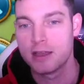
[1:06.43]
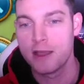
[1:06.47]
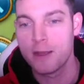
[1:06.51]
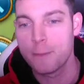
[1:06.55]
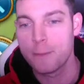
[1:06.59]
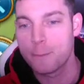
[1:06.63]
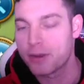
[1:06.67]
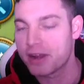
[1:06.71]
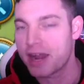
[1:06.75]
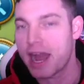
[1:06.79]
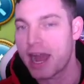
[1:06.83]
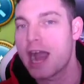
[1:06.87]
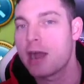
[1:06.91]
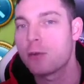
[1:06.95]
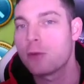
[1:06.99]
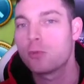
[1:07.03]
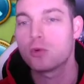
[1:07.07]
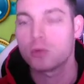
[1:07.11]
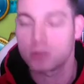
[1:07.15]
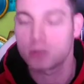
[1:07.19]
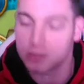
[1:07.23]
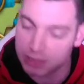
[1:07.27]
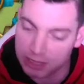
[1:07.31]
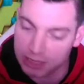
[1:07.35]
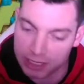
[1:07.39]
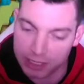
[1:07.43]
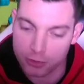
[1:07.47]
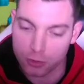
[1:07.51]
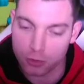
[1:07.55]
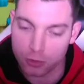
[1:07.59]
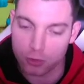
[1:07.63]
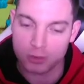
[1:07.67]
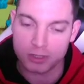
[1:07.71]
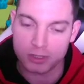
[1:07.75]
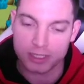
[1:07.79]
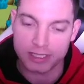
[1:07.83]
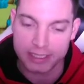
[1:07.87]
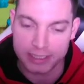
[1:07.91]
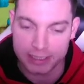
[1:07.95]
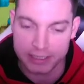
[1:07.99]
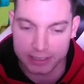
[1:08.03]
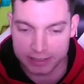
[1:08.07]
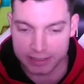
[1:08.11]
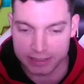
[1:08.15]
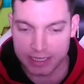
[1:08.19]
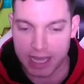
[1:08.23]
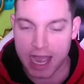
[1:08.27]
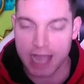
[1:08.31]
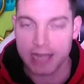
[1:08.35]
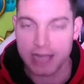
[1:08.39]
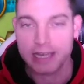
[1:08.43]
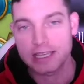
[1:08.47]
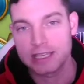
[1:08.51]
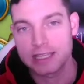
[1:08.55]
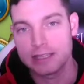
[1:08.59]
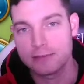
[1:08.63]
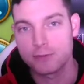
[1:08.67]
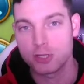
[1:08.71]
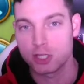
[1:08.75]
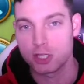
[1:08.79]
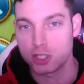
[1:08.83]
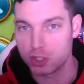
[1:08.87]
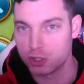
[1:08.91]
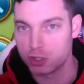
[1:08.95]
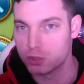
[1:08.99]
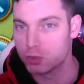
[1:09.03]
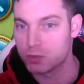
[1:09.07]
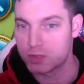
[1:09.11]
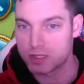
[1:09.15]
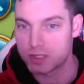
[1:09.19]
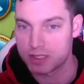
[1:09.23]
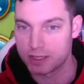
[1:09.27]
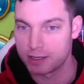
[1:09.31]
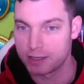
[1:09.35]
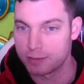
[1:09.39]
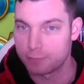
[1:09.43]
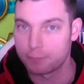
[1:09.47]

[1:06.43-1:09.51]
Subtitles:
but I will literally not even use them